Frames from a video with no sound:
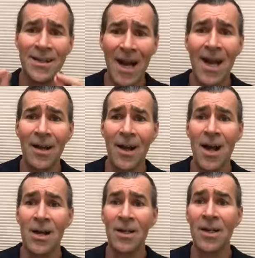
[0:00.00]

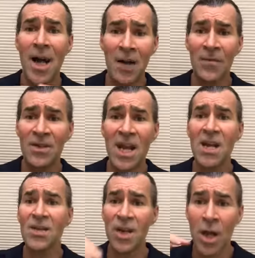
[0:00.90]
dialogue,
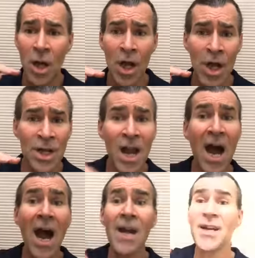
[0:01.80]
conversation,
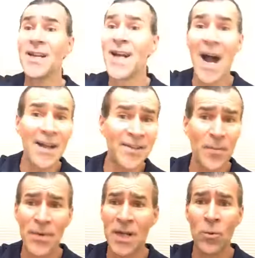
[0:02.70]
not
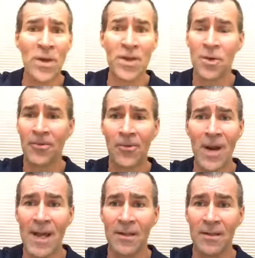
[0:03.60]
gossiping with your
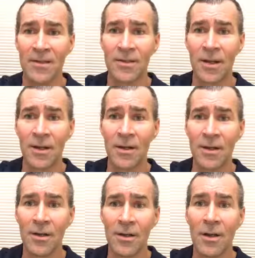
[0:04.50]
friends,
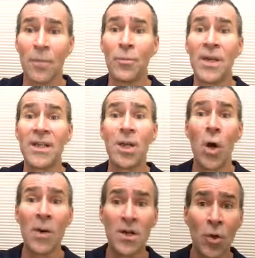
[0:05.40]
but
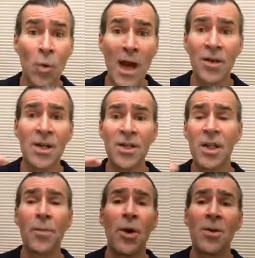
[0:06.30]
going directly to
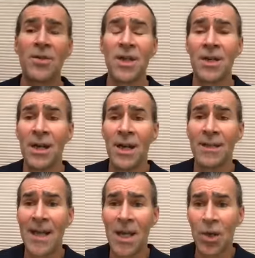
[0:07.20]
the person
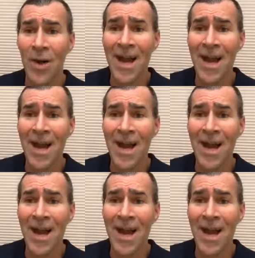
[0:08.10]
that you're